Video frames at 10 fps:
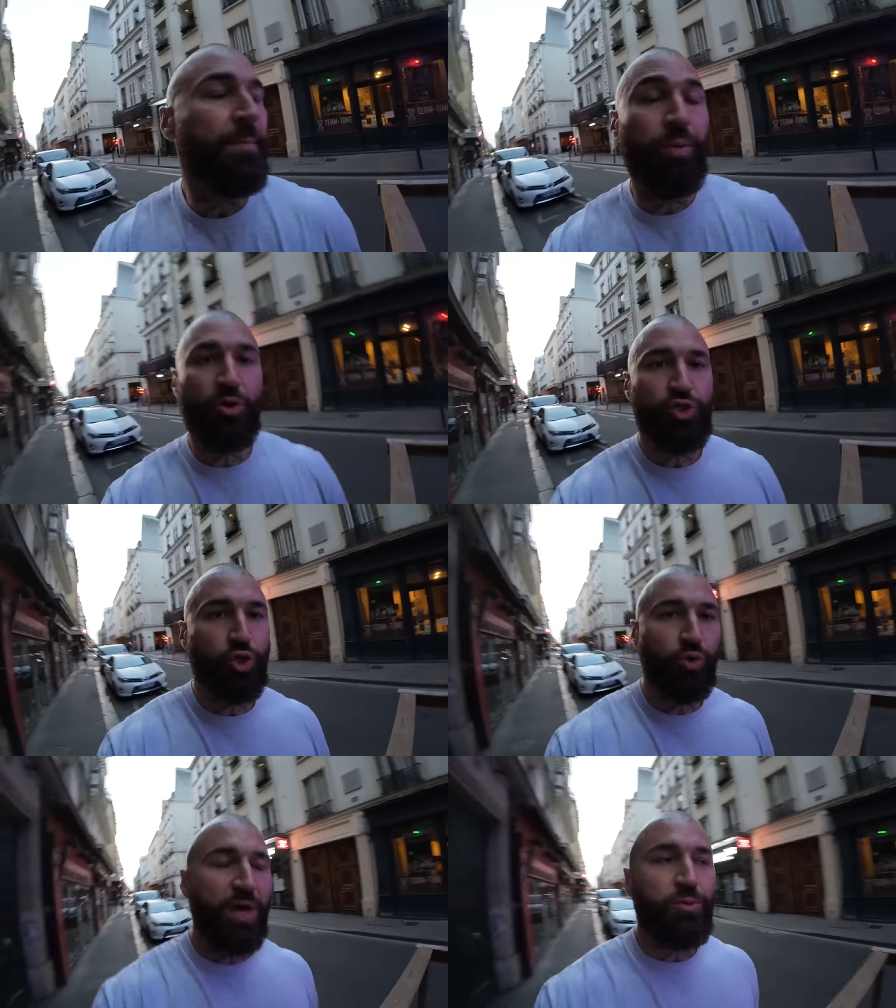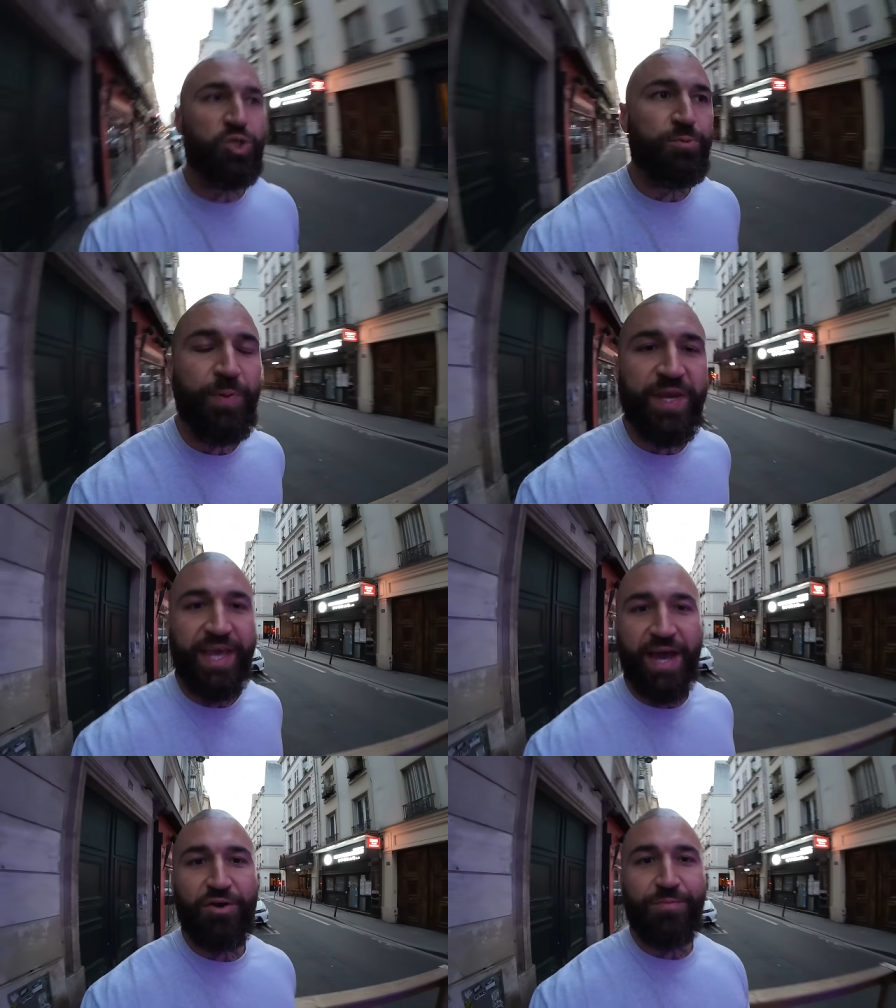In Portugal, they were spinning
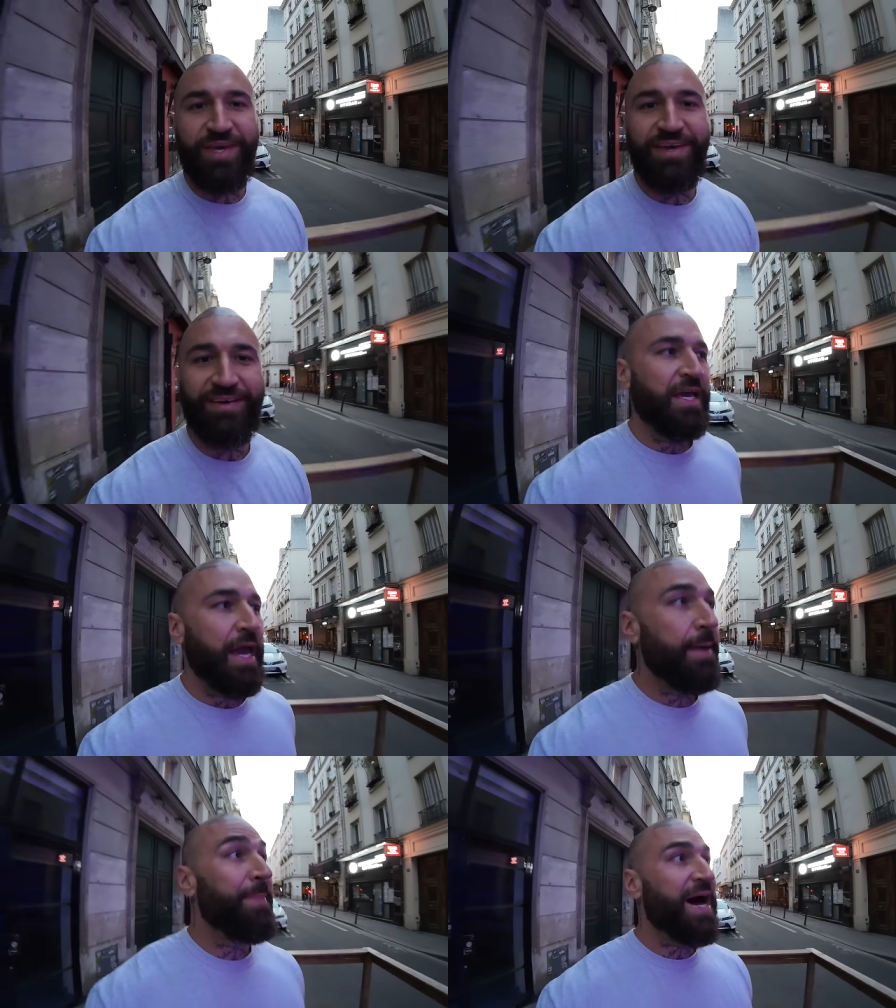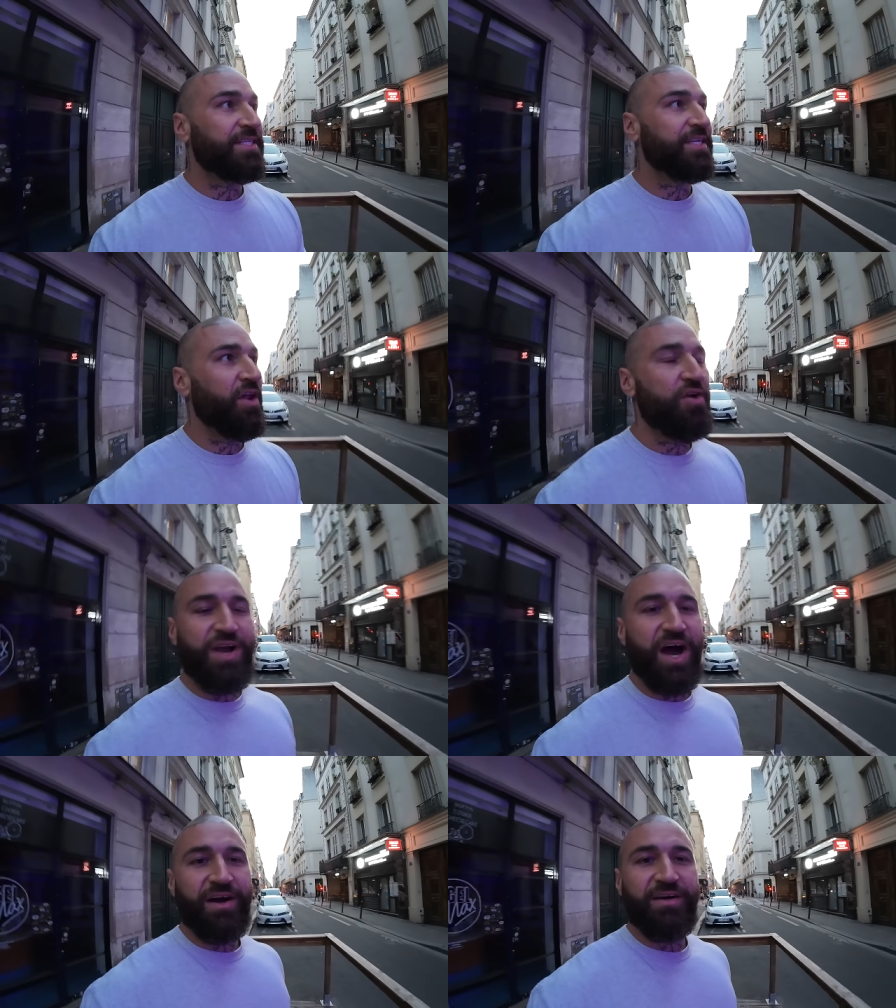out on me. In
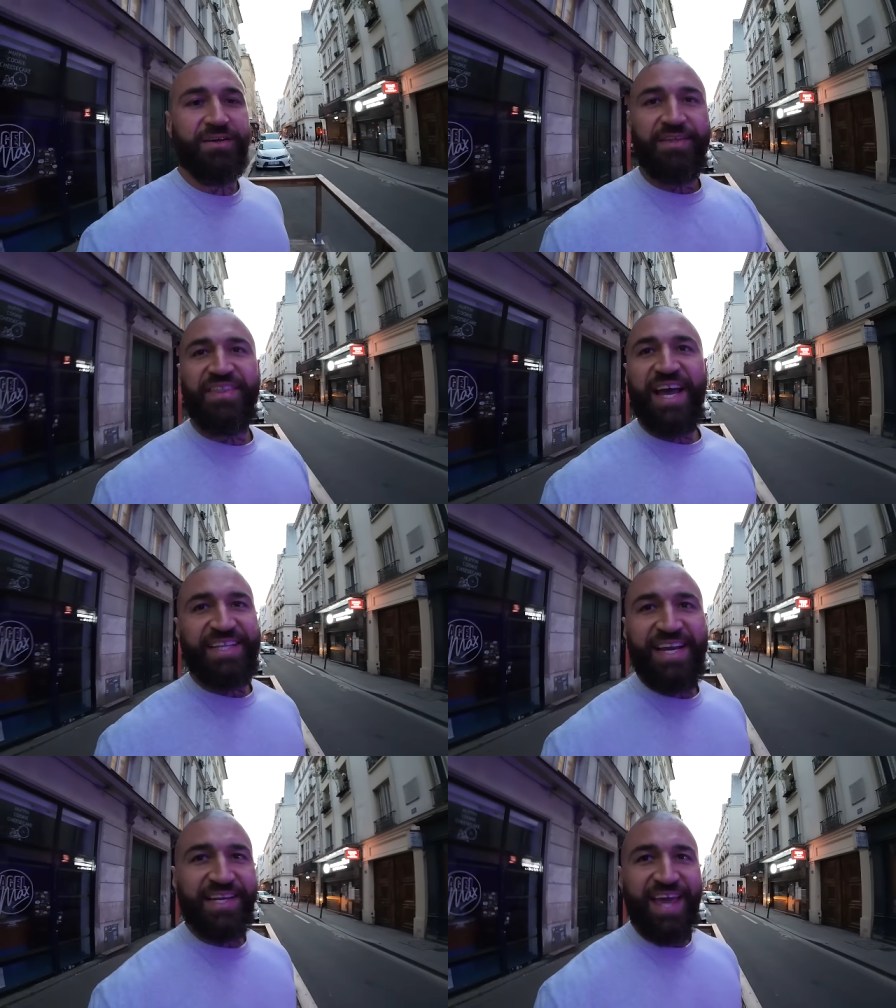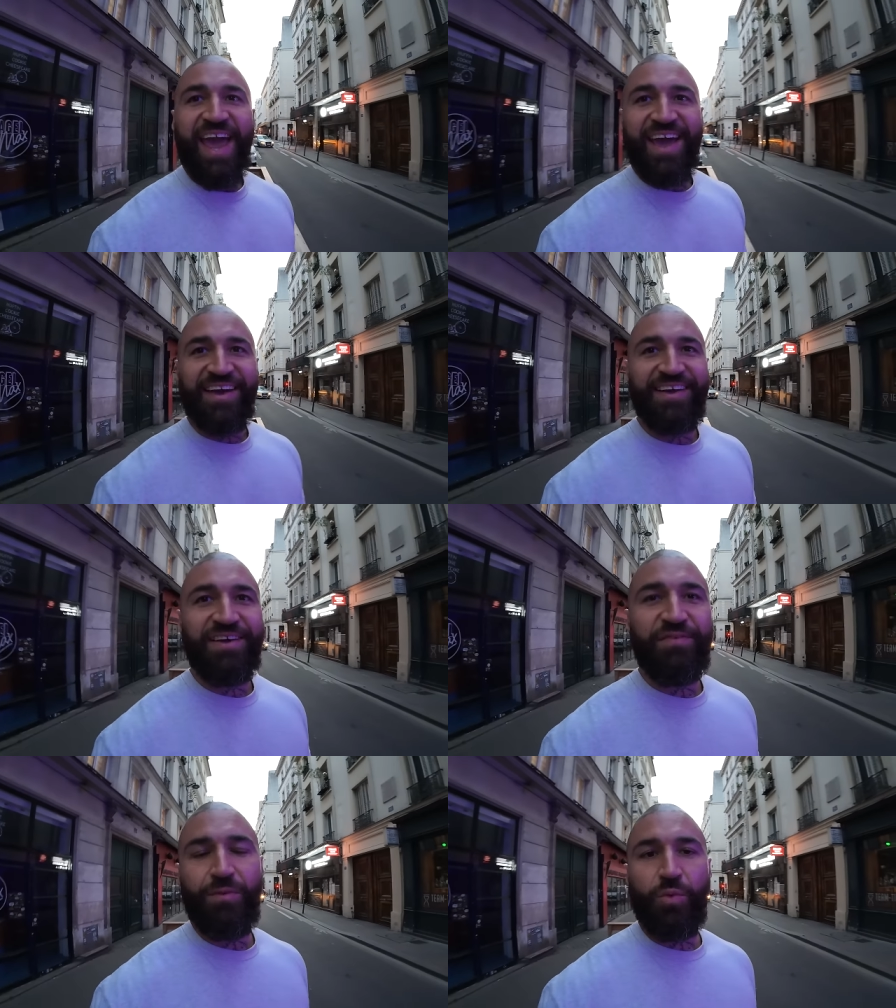Barcelona, they didn't care,
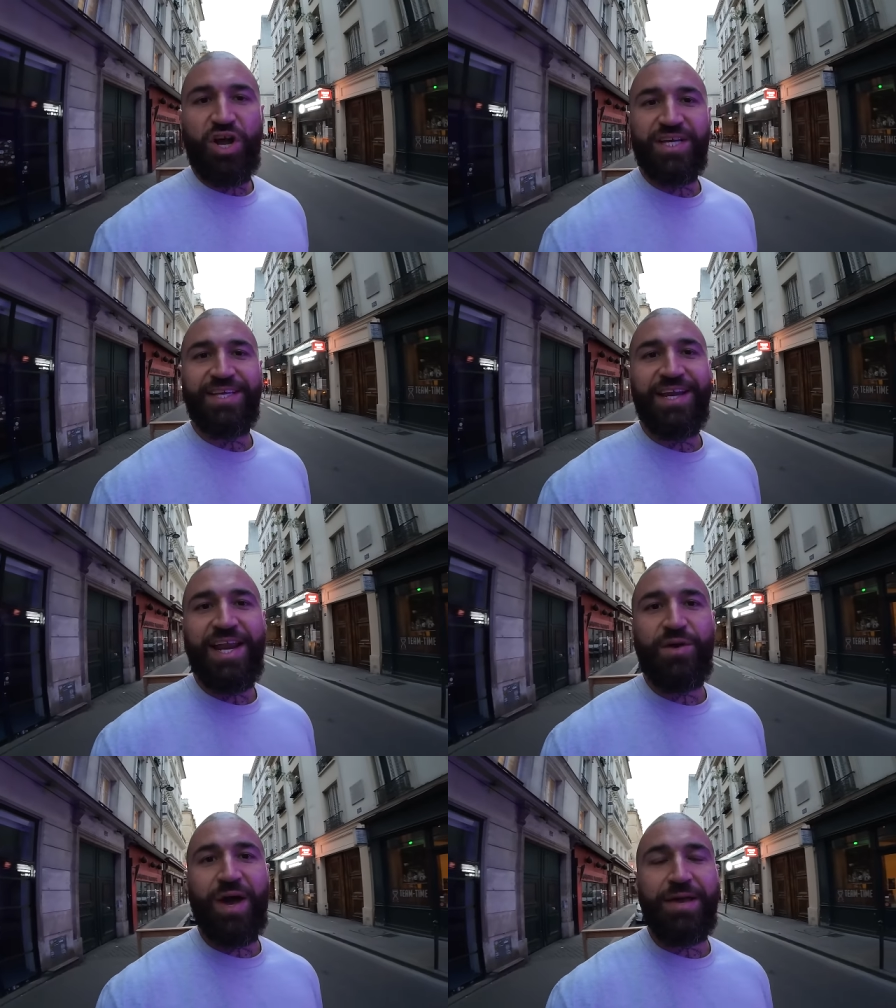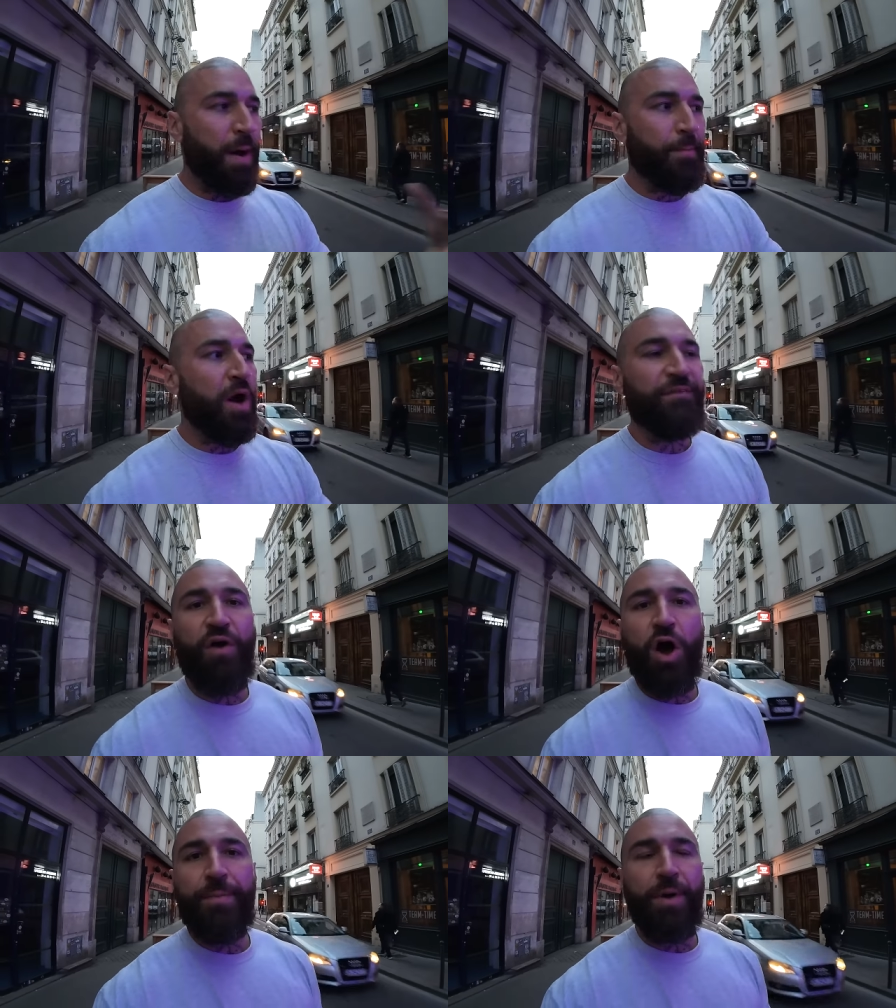from what I seen anyway. Oh, but my
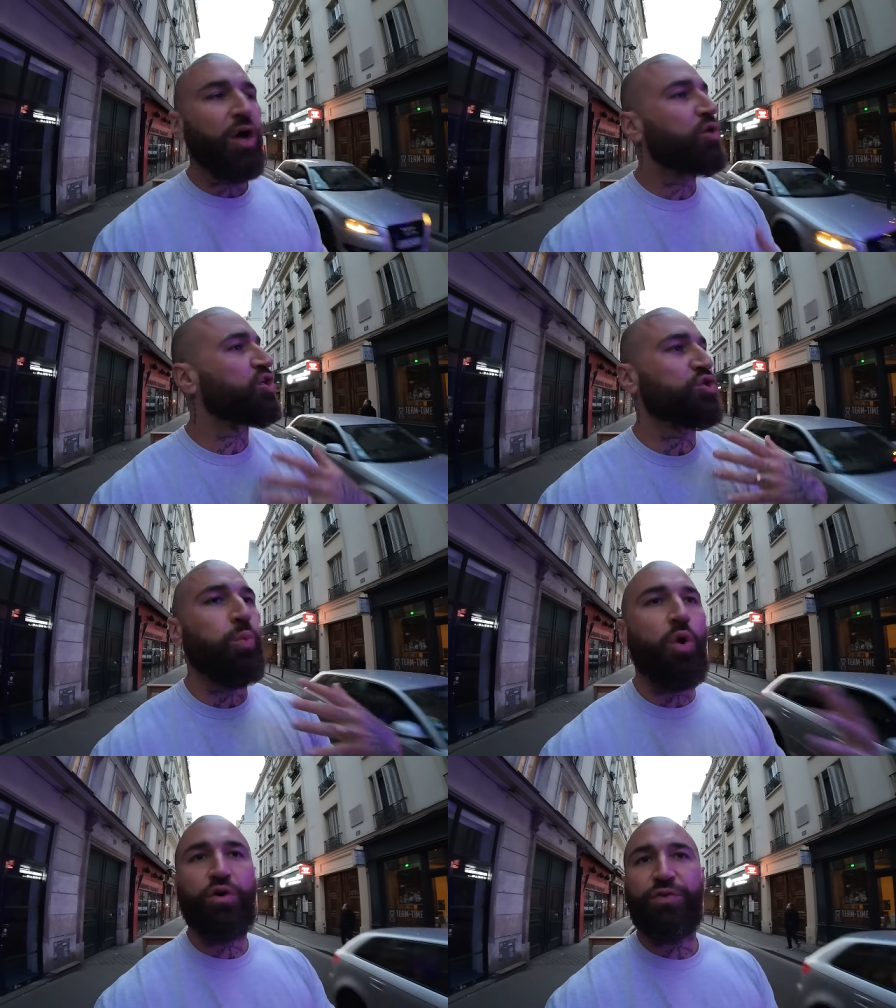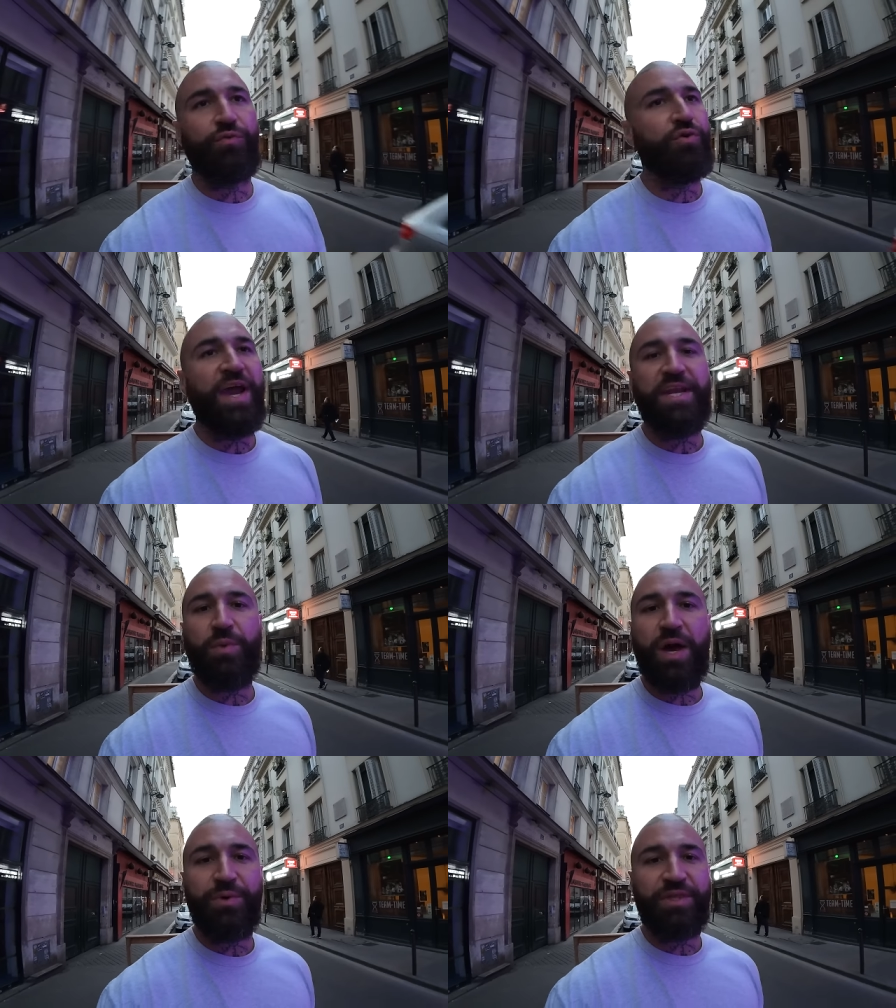vibe, I could just walk through
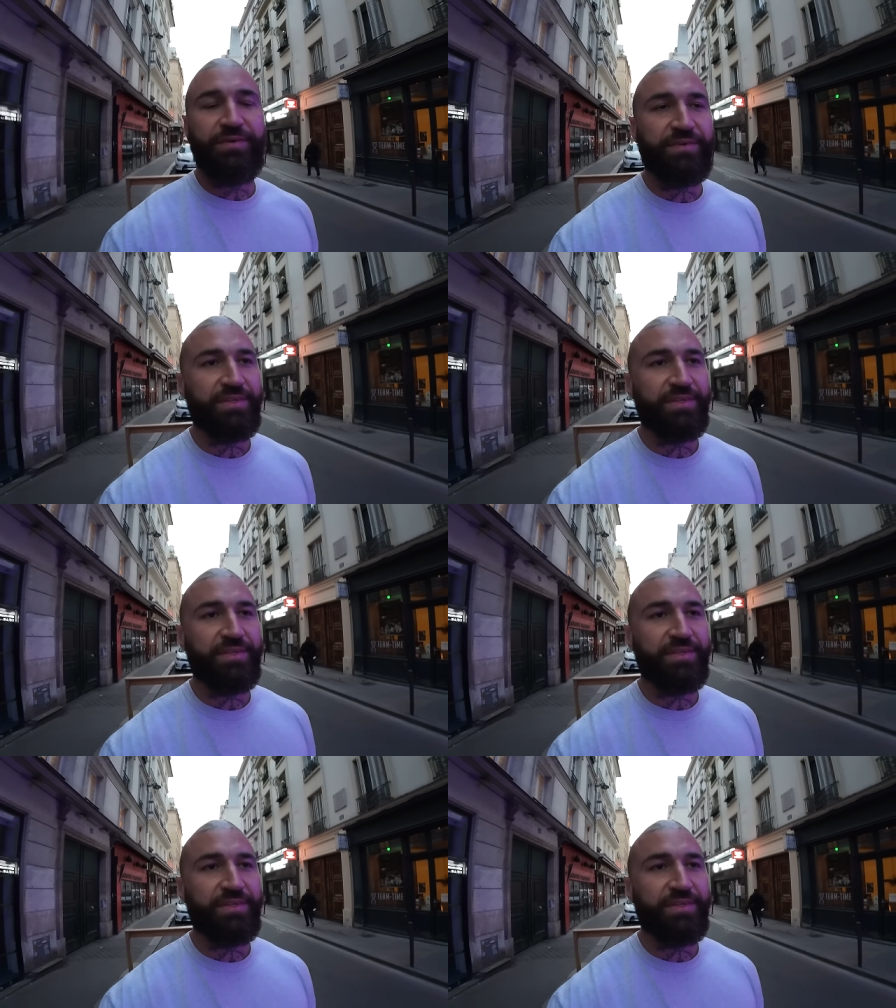anywhere with a.